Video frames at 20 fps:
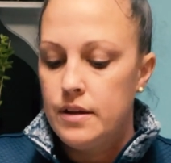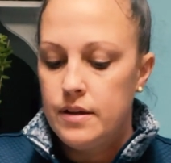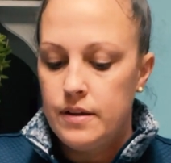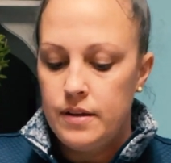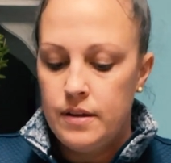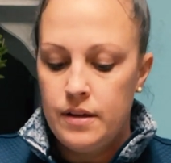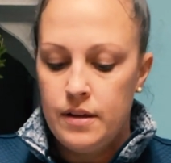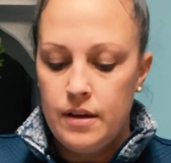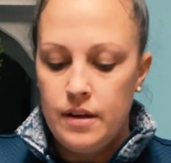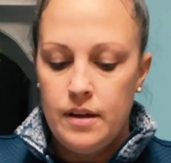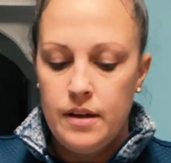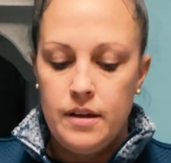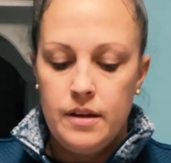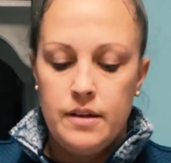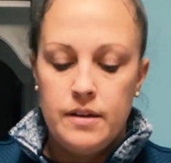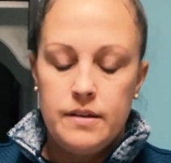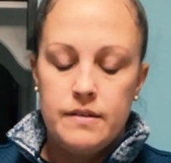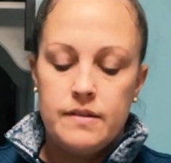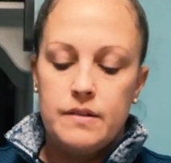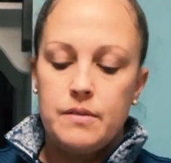
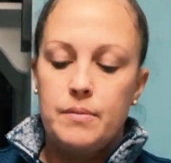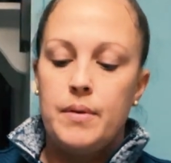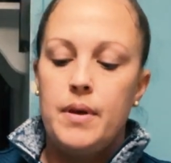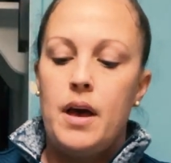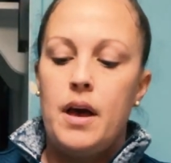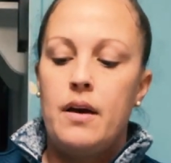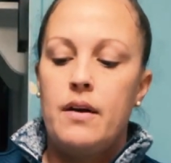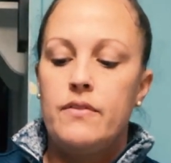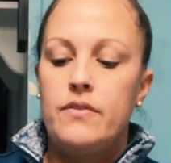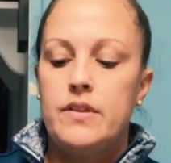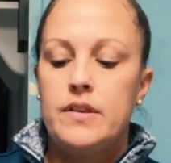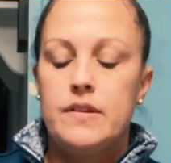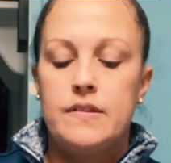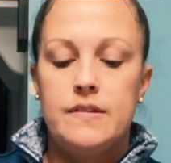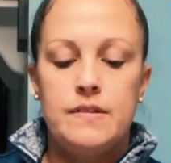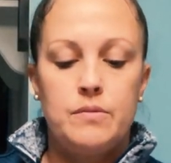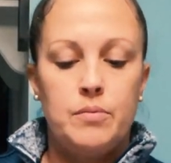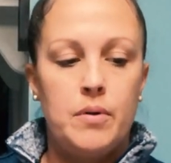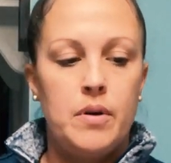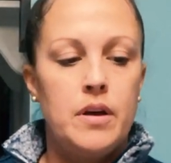So we have
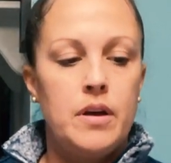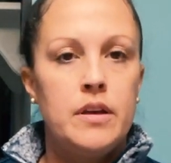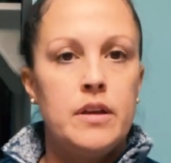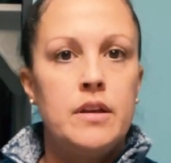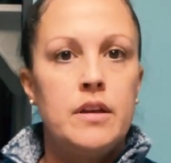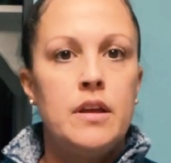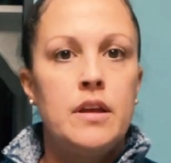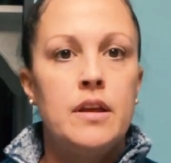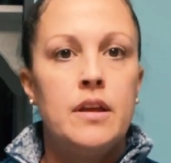this one.